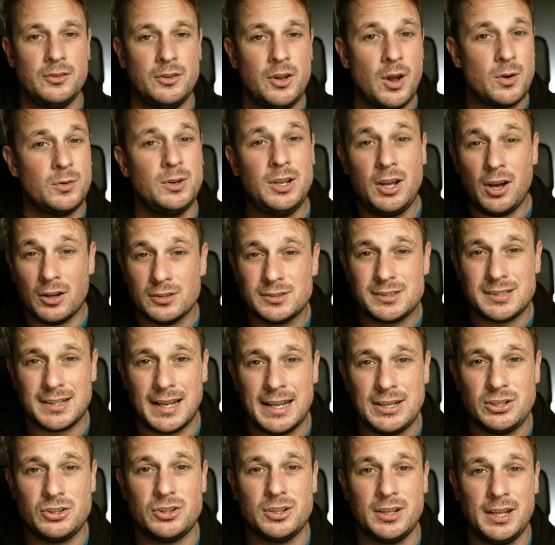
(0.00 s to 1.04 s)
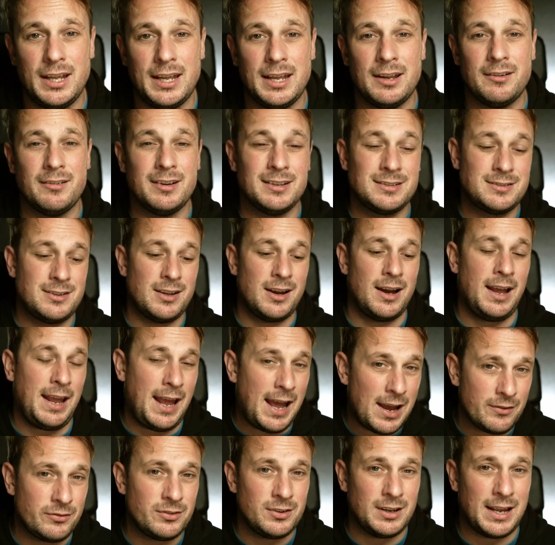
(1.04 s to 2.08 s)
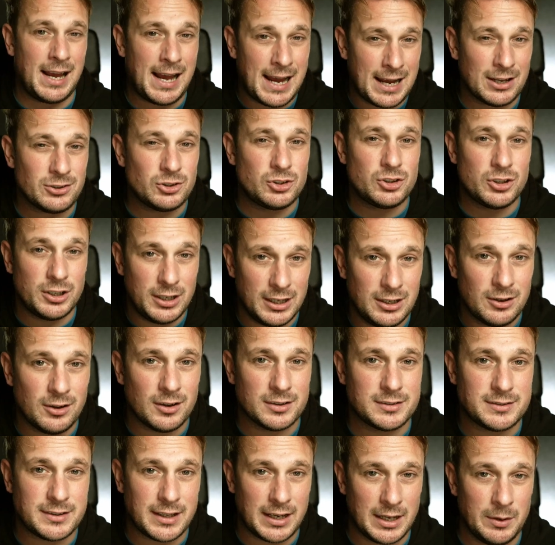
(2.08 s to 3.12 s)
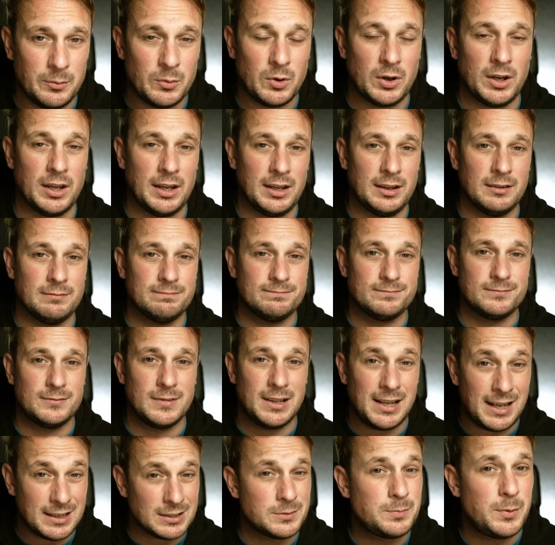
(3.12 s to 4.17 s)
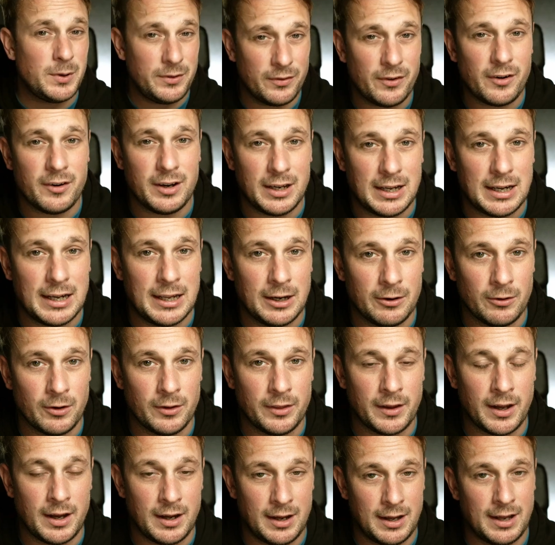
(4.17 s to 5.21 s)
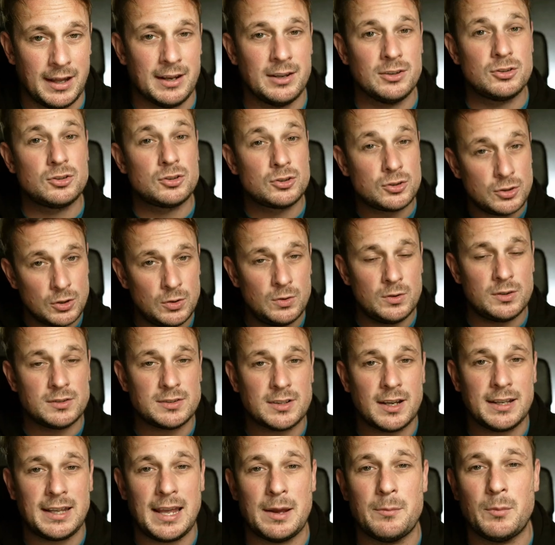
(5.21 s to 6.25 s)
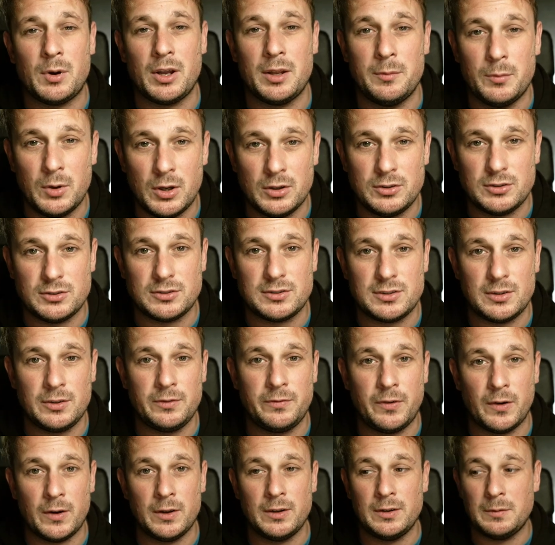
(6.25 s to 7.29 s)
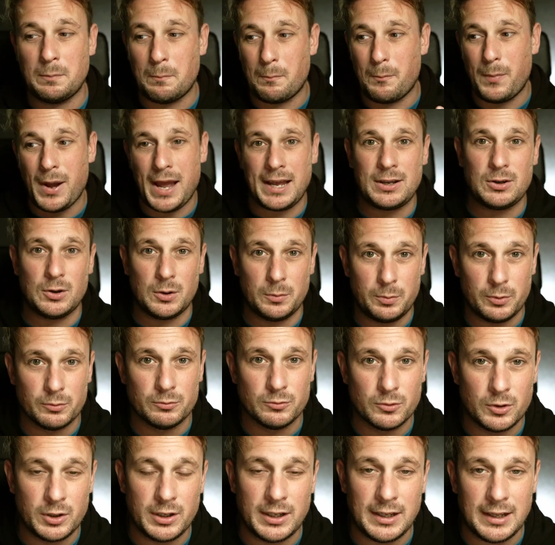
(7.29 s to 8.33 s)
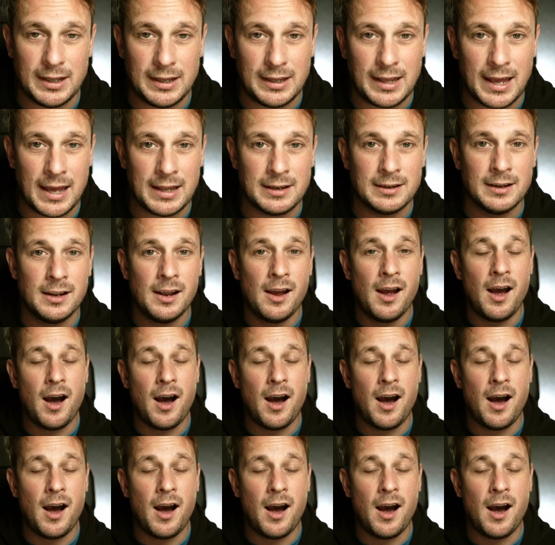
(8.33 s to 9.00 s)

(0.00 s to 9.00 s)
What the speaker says: The only consolation here is that I haven't actually lost any money. Let's be very clear on that. And as soon as I get my emergency fund back up and running again,